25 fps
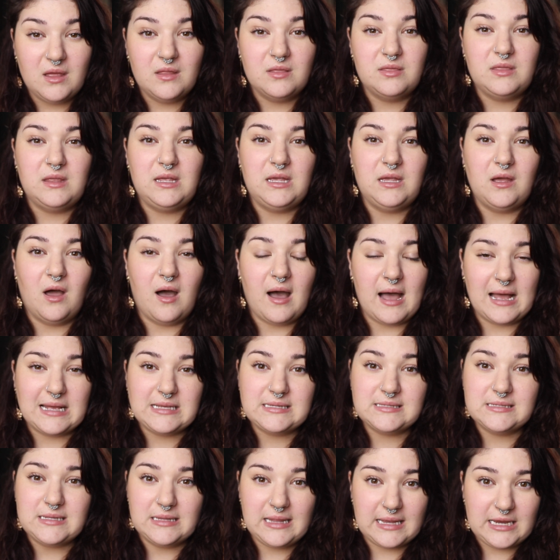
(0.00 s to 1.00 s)
the
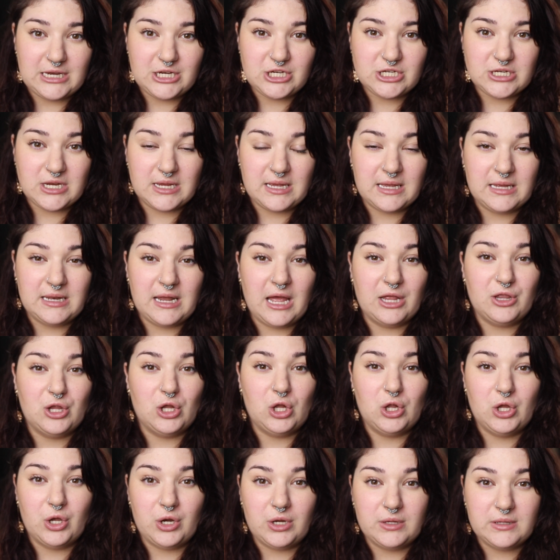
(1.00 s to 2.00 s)
isolation and the
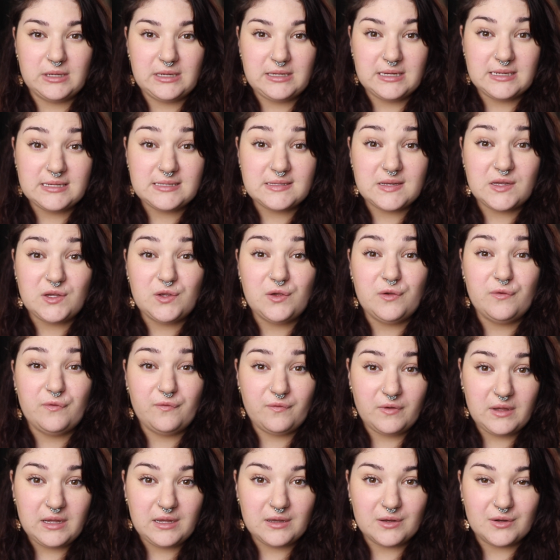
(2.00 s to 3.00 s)
loneliness that you
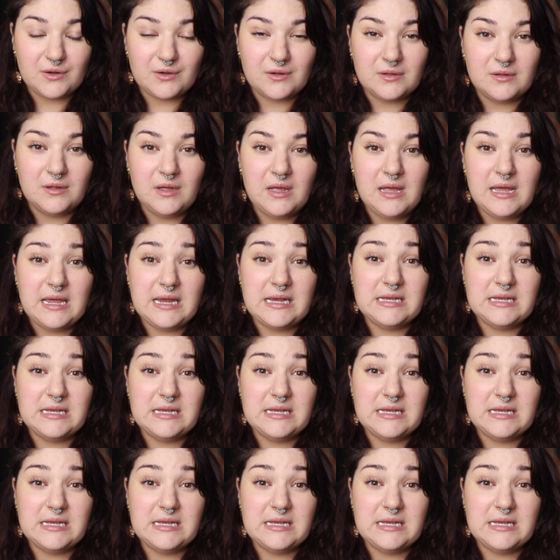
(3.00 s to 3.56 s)
feel